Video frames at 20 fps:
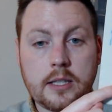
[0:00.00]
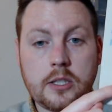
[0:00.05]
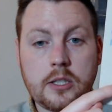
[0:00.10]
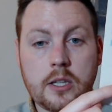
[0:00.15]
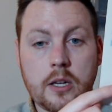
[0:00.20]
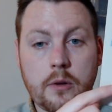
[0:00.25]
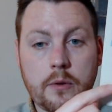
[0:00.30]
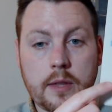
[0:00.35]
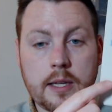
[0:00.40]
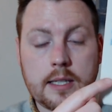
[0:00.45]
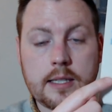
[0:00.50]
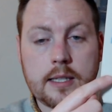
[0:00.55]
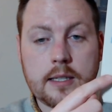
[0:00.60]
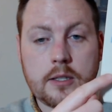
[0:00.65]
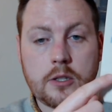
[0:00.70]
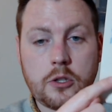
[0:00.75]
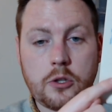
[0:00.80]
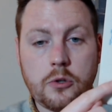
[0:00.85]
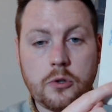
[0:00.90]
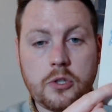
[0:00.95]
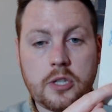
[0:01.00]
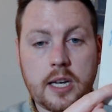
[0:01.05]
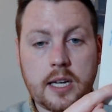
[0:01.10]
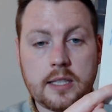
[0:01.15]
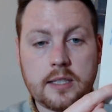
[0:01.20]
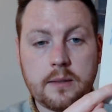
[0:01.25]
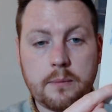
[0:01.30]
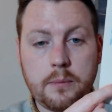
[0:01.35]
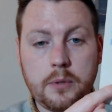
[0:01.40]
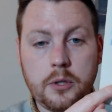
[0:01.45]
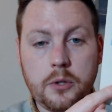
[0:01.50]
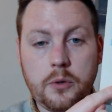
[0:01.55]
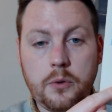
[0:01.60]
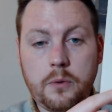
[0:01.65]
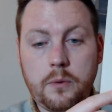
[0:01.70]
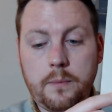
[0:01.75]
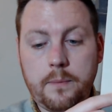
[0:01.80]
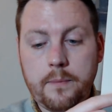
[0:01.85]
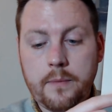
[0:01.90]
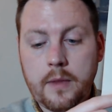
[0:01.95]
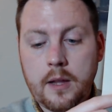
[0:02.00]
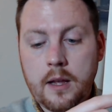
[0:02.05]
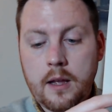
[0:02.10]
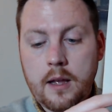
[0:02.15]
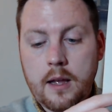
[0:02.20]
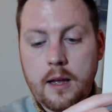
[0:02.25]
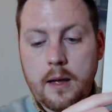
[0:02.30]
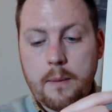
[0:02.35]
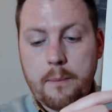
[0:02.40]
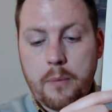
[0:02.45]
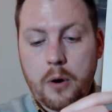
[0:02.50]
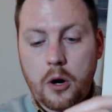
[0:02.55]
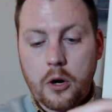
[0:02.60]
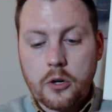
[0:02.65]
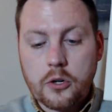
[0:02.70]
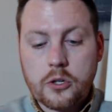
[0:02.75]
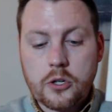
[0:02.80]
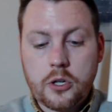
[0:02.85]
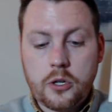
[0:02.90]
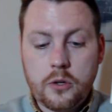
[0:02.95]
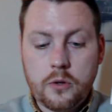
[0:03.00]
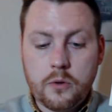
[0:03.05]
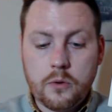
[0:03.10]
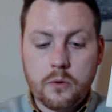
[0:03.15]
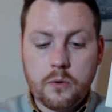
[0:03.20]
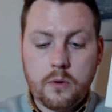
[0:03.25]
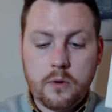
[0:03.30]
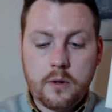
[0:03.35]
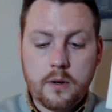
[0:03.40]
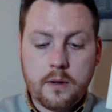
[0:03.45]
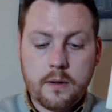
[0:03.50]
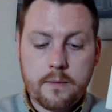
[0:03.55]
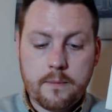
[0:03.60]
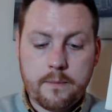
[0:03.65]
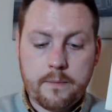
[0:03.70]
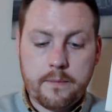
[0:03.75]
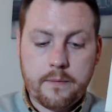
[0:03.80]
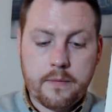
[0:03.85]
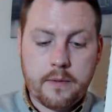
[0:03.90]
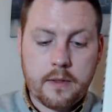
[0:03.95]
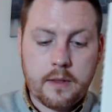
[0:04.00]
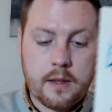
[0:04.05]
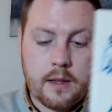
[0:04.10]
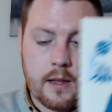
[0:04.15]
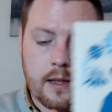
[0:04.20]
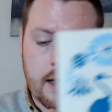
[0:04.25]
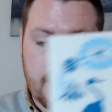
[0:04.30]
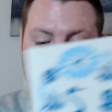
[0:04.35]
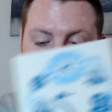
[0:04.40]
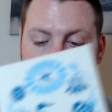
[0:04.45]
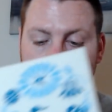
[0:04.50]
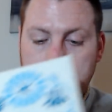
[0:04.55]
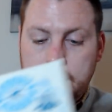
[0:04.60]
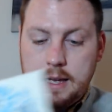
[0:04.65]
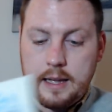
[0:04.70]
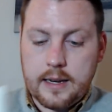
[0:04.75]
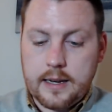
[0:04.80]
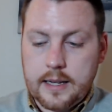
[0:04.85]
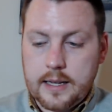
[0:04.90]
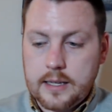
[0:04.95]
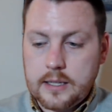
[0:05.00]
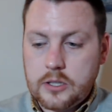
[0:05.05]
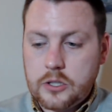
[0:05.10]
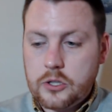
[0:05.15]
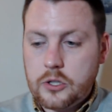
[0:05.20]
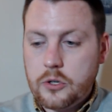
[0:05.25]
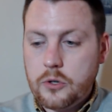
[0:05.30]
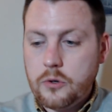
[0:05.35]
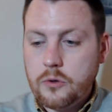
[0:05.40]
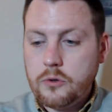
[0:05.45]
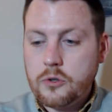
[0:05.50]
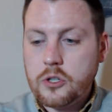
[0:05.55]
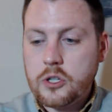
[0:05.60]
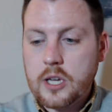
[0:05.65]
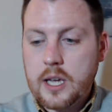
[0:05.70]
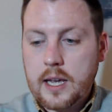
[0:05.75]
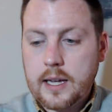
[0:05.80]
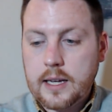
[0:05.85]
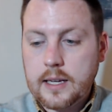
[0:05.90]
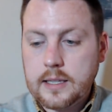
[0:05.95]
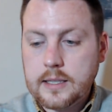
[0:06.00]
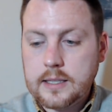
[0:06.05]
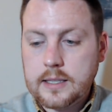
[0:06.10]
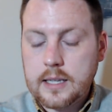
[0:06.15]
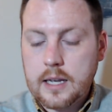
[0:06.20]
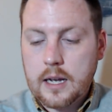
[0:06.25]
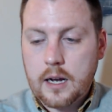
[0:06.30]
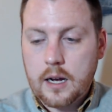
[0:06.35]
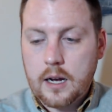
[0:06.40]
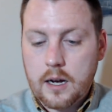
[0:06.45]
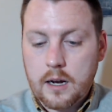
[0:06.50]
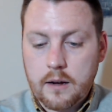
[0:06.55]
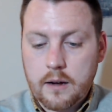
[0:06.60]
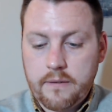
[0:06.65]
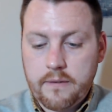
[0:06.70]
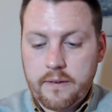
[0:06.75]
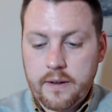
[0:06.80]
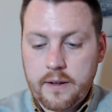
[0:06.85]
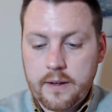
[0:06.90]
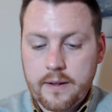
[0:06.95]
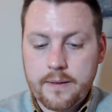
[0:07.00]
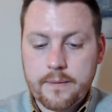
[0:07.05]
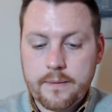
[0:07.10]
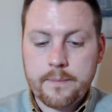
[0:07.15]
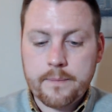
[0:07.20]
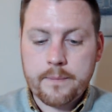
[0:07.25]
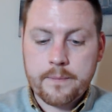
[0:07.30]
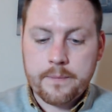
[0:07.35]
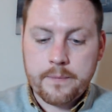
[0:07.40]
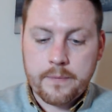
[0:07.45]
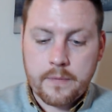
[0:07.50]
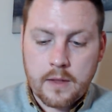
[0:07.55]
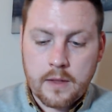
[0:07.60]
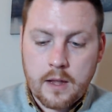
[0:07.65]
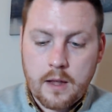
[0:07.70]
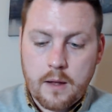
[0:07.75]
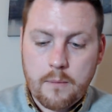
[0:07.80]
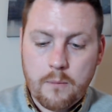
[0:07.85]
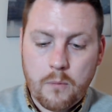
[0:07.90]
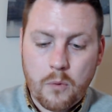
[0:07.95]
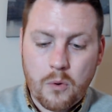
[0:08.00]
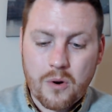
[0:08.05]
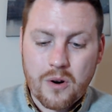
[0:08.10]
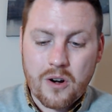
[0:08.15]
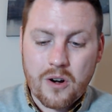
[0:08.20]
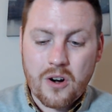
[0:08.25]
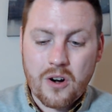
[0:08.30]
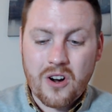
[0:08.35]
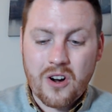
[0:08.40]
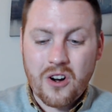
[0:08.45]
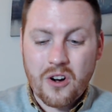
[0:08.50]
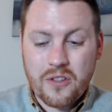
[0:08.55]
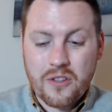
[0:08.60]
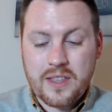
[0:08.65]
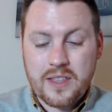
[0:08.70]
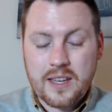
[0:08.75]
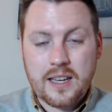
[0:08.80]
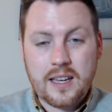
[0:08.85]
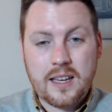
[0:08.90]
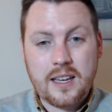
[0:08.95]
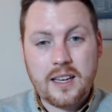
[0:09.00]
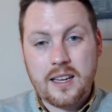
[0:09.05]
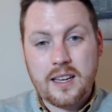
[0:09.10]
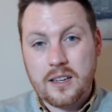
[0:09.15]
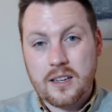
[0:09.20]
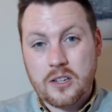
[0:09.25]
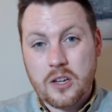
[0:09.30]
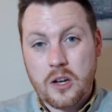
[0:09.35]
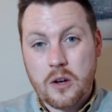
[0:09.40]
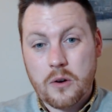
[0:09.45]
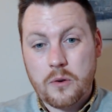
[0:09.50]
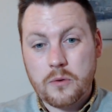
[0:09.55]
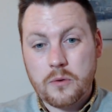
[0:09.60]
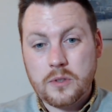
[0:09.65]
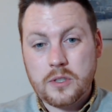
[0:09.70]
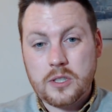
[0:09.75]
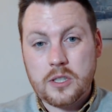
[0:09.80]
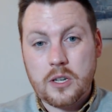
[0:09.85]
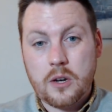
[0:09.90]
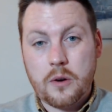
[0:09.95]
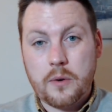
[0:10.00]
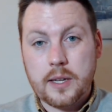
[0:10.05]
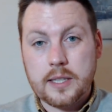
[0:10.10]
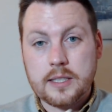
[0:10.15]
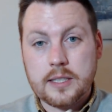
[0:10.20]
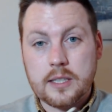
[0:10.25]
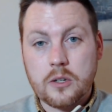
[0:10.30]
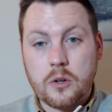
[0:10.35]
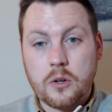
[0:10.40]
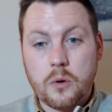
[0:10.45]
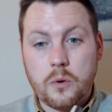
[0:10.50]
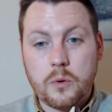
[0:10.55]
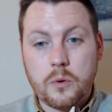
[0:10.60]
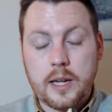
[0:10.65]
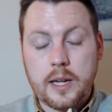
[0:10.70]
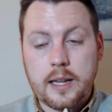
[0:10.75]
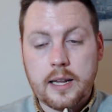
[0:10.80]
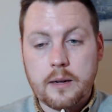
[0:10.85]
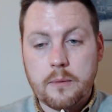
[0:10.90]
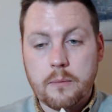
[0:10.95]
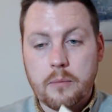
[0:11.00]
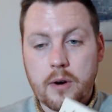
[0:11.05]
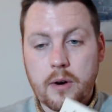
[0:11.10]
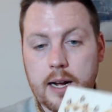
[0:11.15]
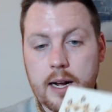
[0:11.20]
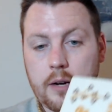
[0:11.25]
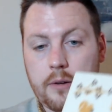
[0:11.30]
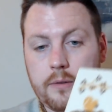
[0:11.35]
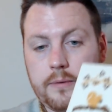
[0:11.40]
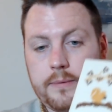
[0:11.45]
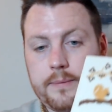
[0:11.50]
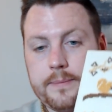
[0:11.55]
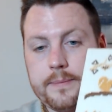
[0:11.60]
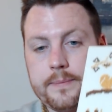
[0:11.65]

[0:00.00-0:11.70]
So this is 2 shades of blue. Part 2 then is 2 shades of more earthy tones. So it's a gold and a brown.